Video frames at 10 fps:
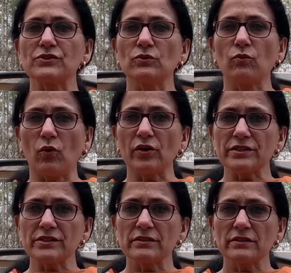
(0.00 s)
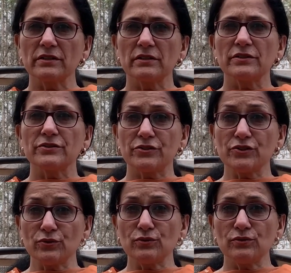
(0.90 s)
you want to
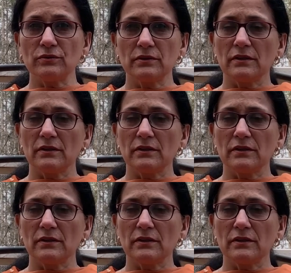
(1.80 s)
do,